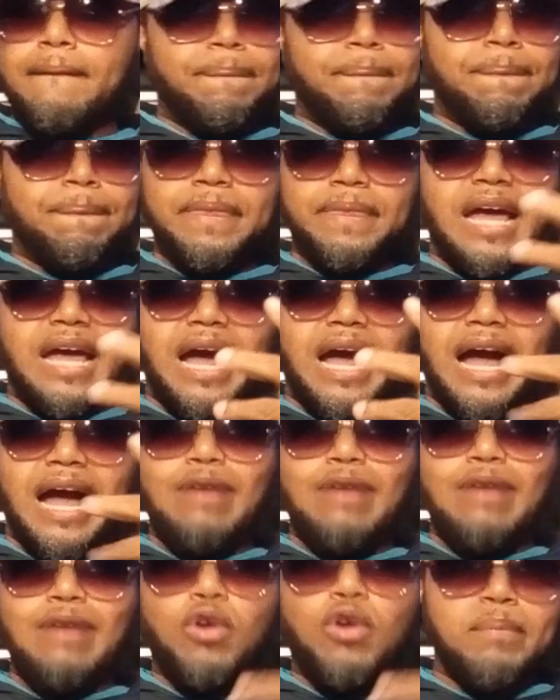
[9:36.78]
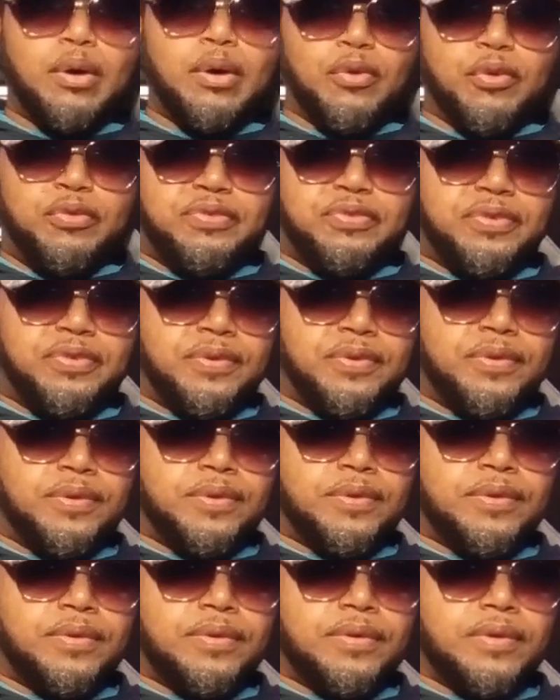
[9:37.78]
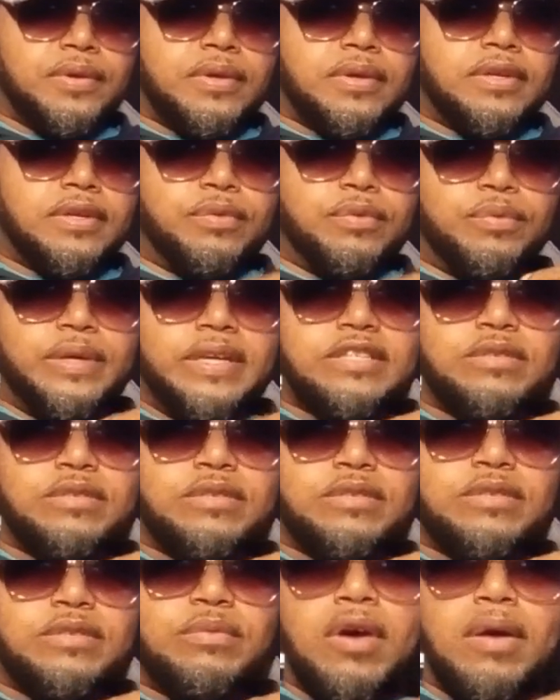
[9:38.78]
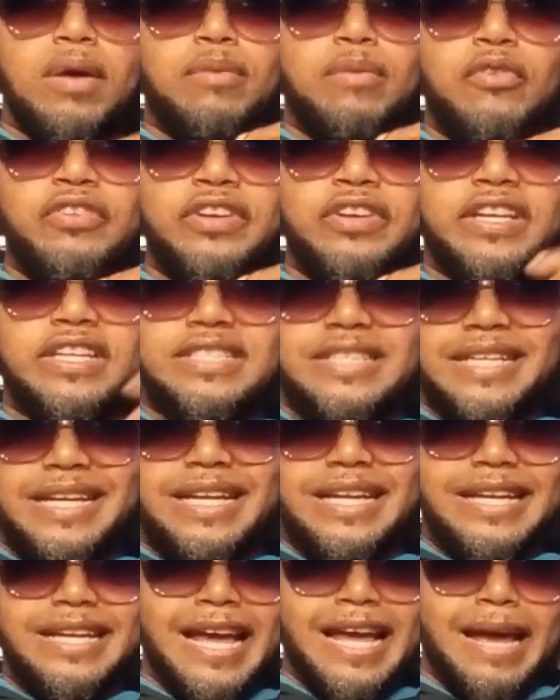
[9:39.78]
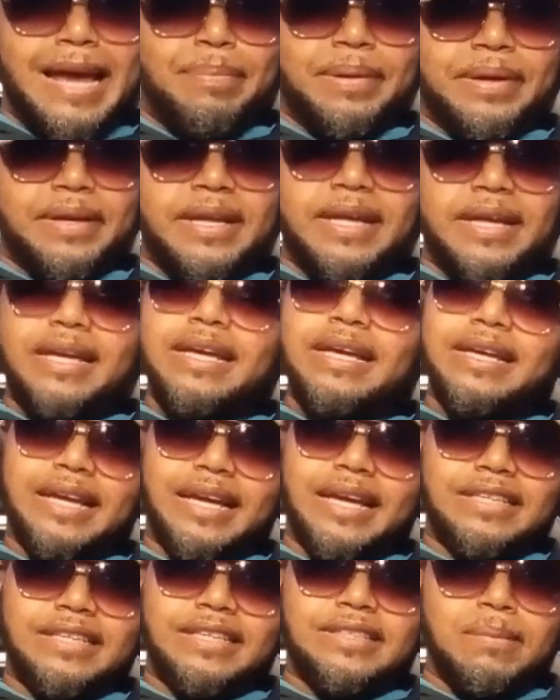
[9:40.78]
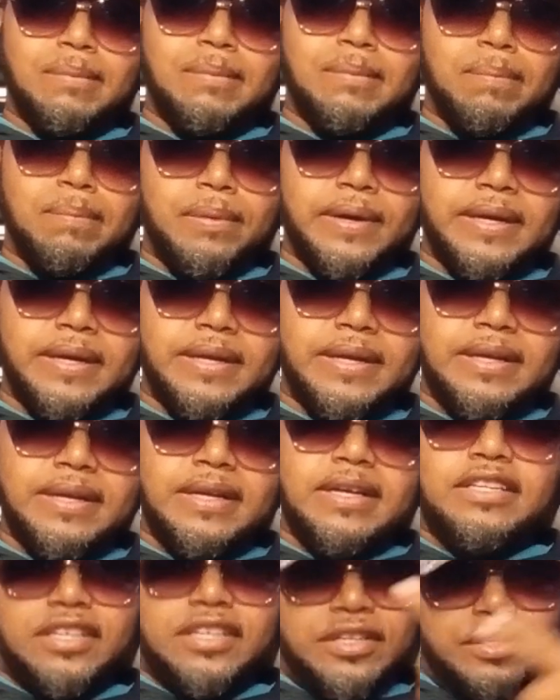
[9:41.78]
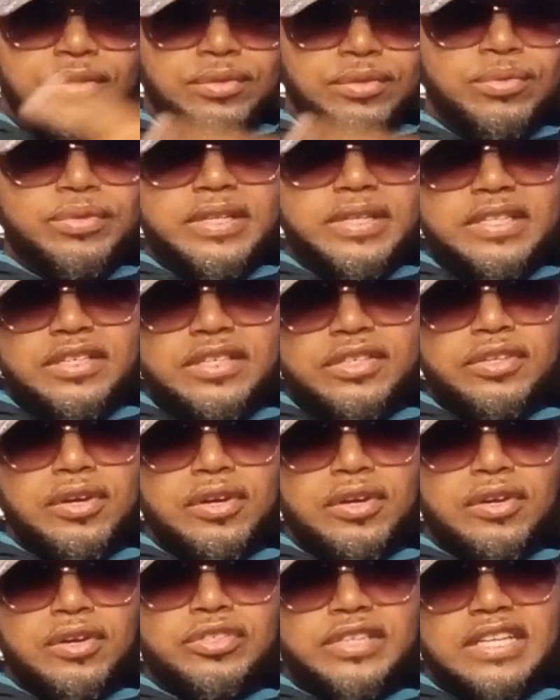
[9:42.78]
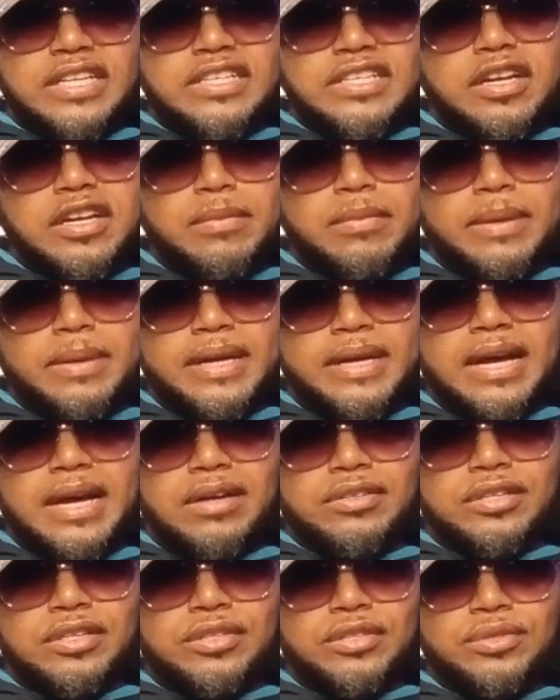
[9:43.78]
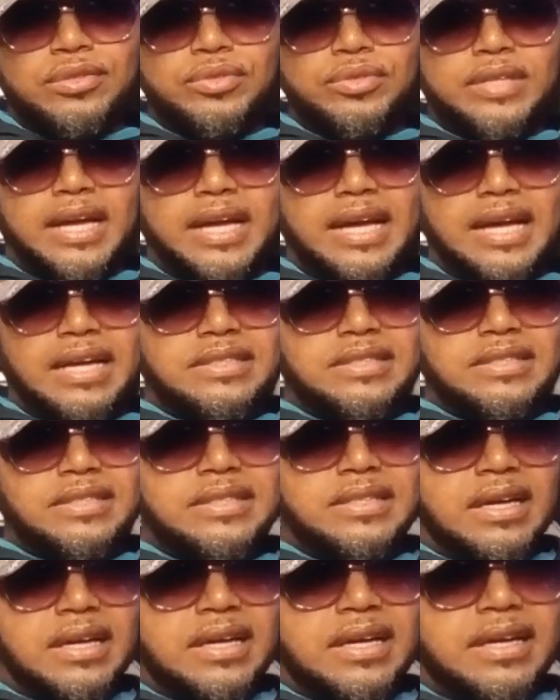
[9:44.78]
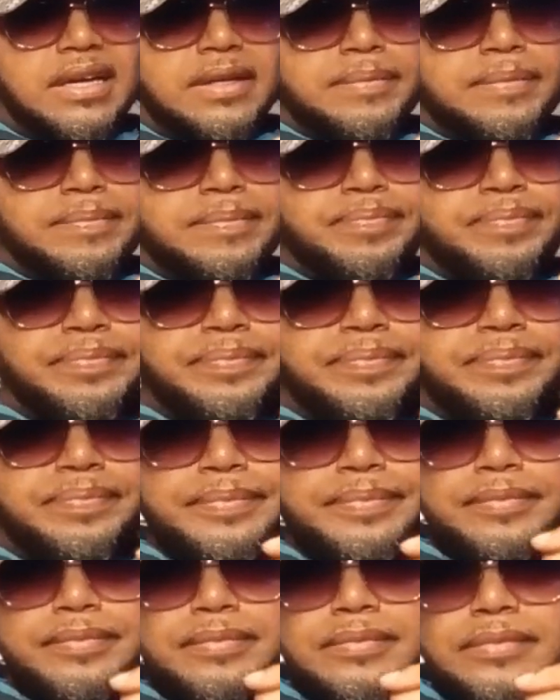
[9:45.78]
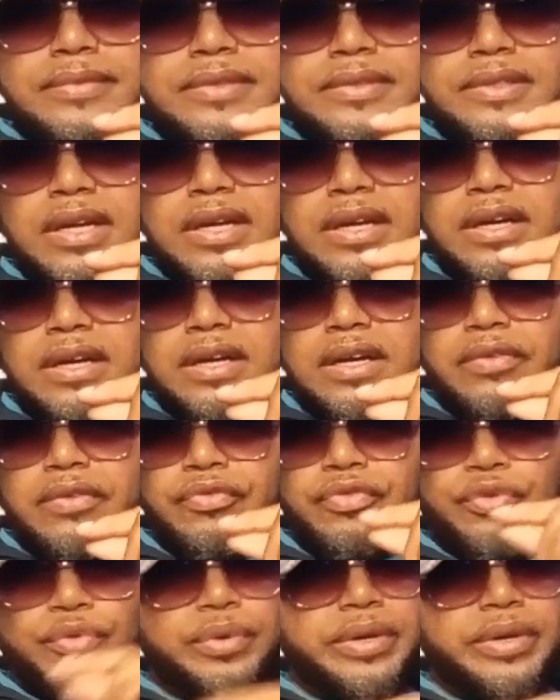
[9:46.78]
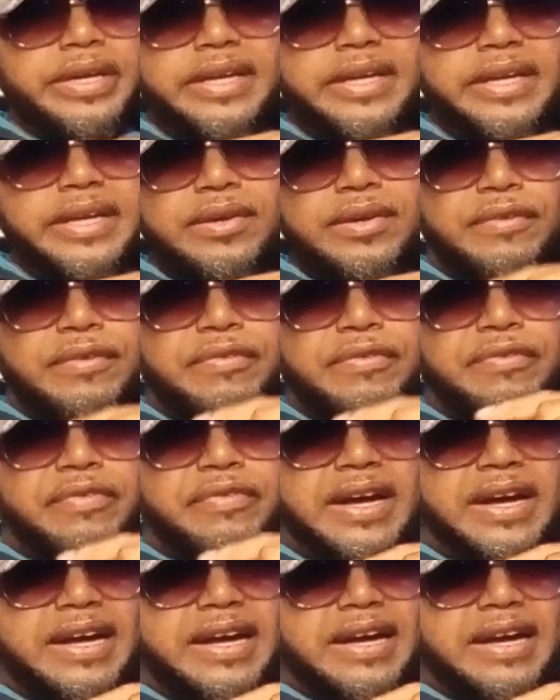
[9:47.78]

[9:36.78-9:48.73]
I want both. The reason why I want both is because it can happen. Case in point, the new Ninja Turtles that's coming out, the 2003 or 5,